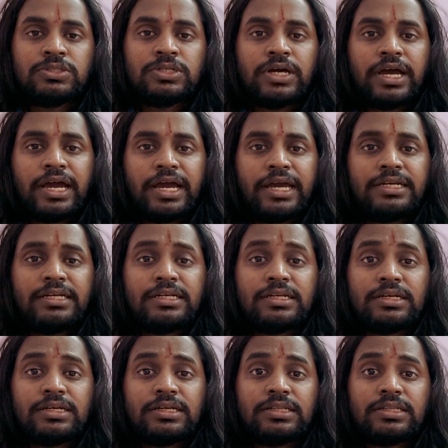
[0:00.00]

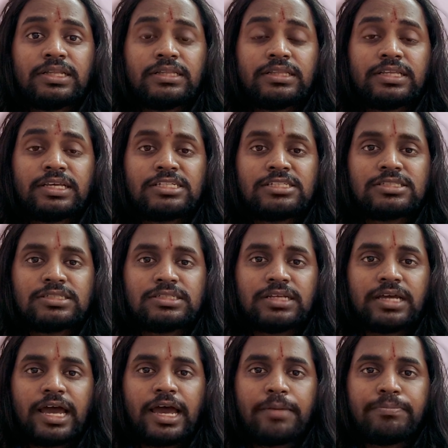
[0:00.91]
and the things
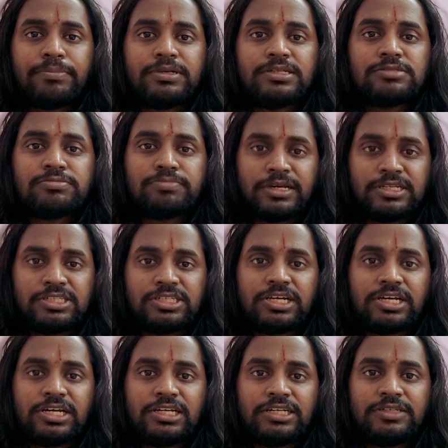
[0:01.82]
happens
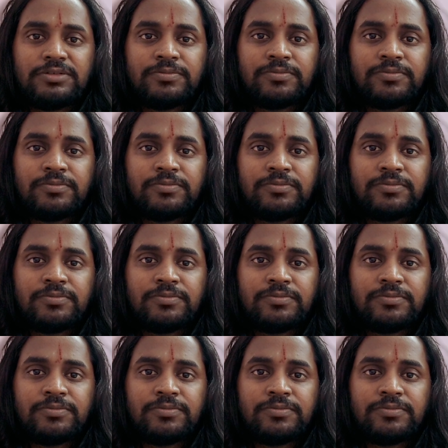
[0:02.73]
magically.